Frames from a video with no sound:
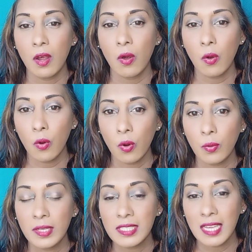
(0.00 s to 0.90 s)

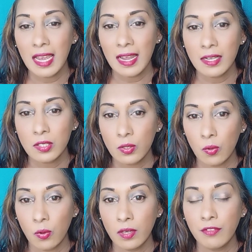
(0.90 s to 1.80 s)
Always ask
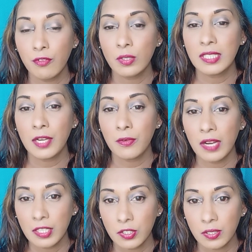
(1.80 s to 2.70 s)
God for
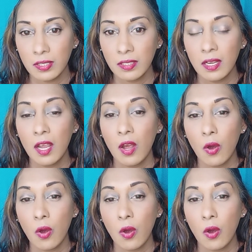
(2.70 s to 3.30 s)
direction.